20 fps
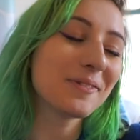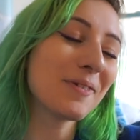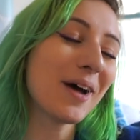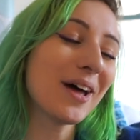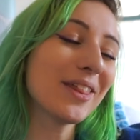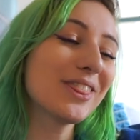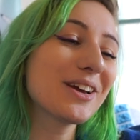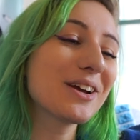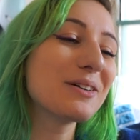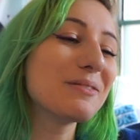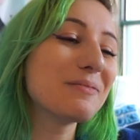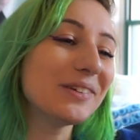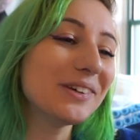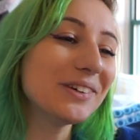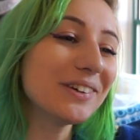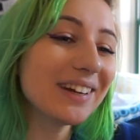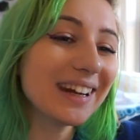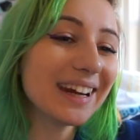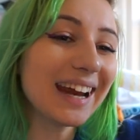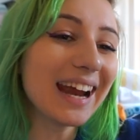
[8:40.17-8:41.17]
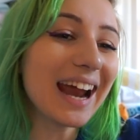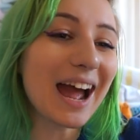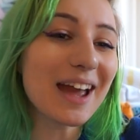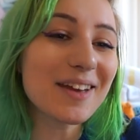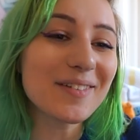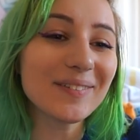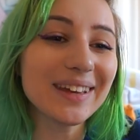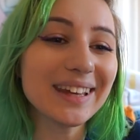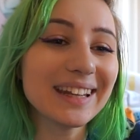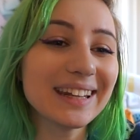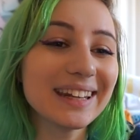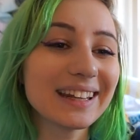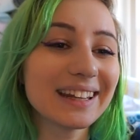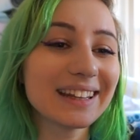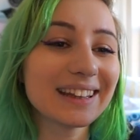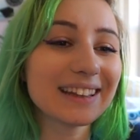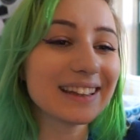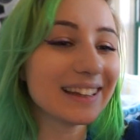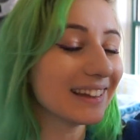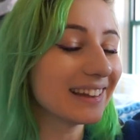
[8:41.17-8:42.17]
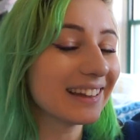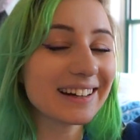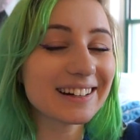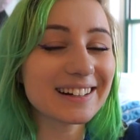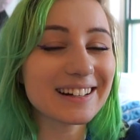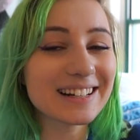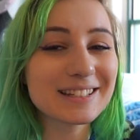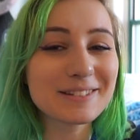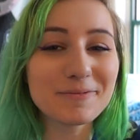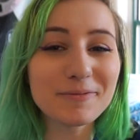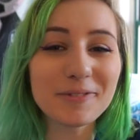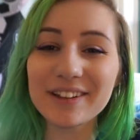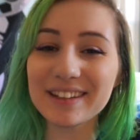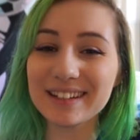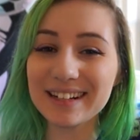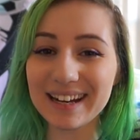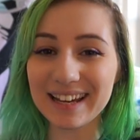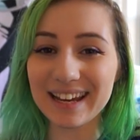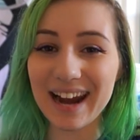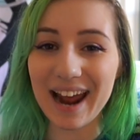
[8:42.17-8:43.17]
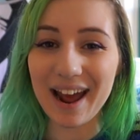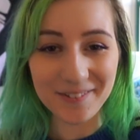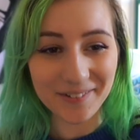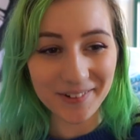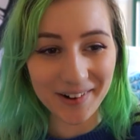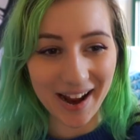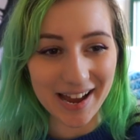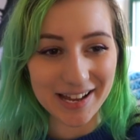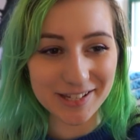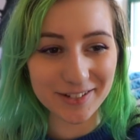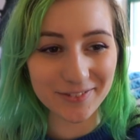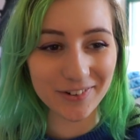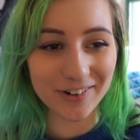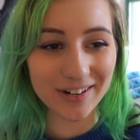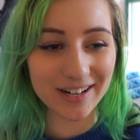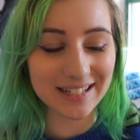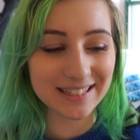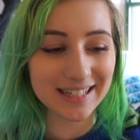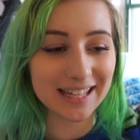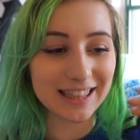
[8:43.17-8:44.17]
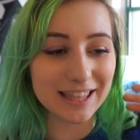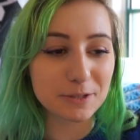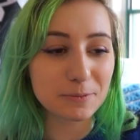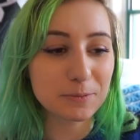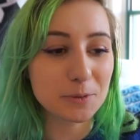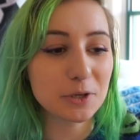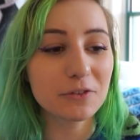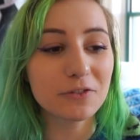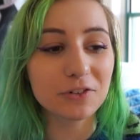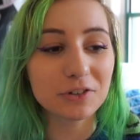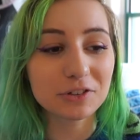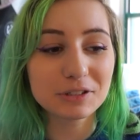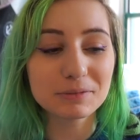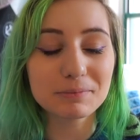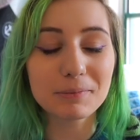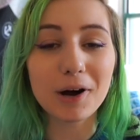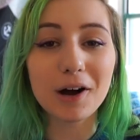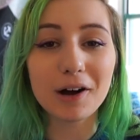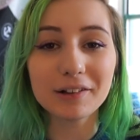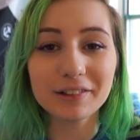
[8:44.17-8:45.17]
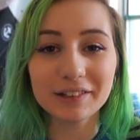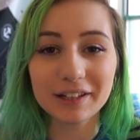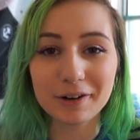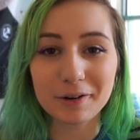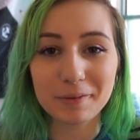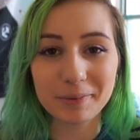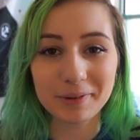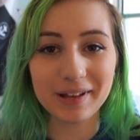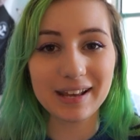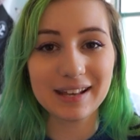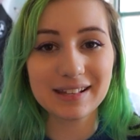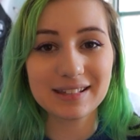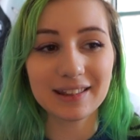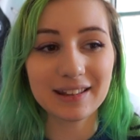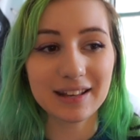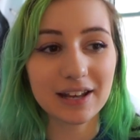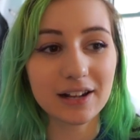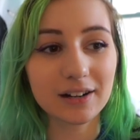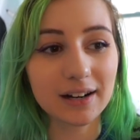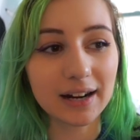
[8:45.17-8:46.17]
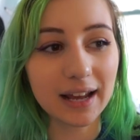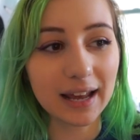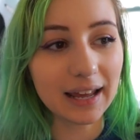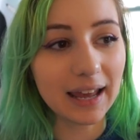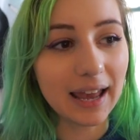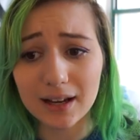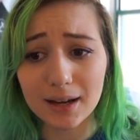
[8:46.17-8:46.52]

About the community, I mean, there it's more than I could ever ask for. It's like this beautiful small little place on the internet.